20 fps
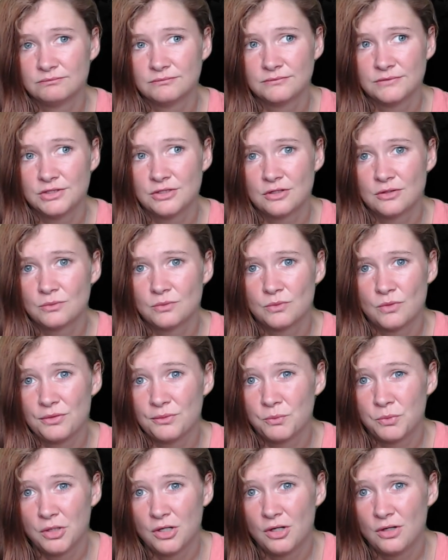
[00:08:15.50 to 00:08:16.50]
you know, on
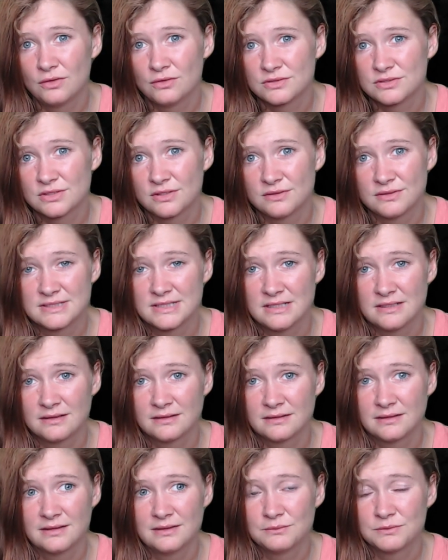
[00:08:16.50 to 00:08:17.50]
the walls, on the
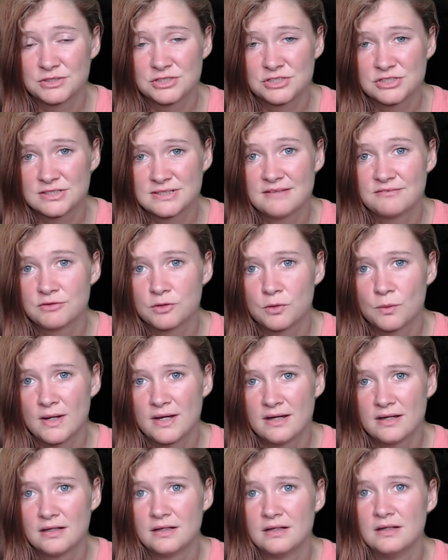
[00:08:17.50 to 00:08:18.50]
ceiling, it was just
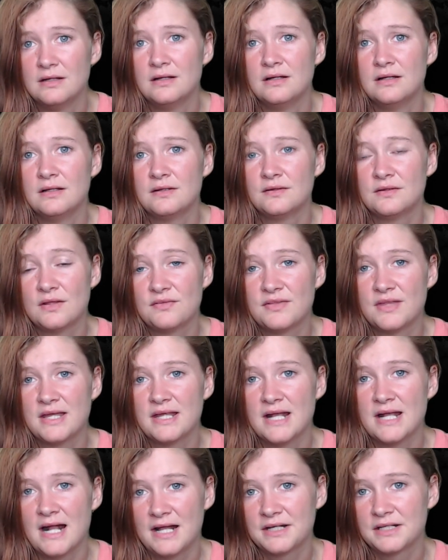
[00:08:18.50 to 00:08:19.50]
everywhere that they
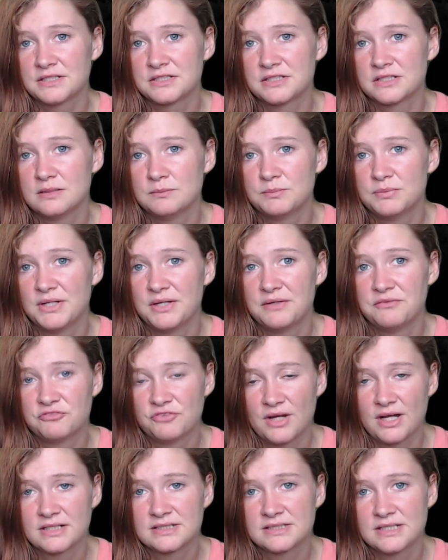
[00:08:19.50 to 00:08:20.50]
had actually been, in
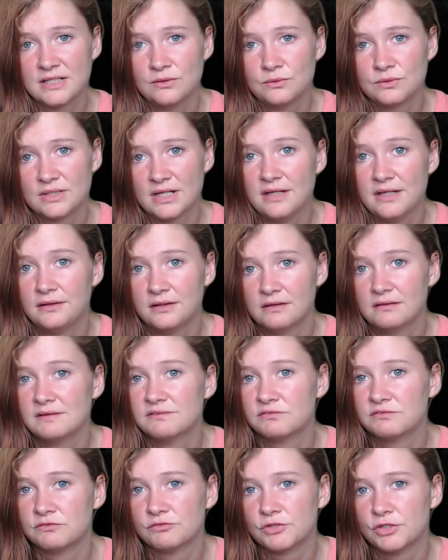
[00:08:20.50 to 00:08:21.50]
fact, killed in the
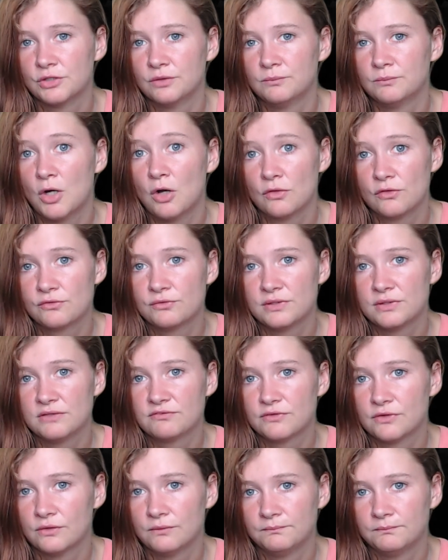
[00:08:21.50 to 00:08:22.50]
living room, all three
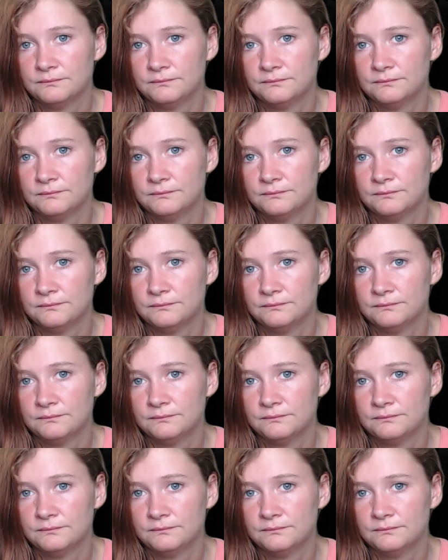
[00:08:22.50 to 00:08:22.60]
of them.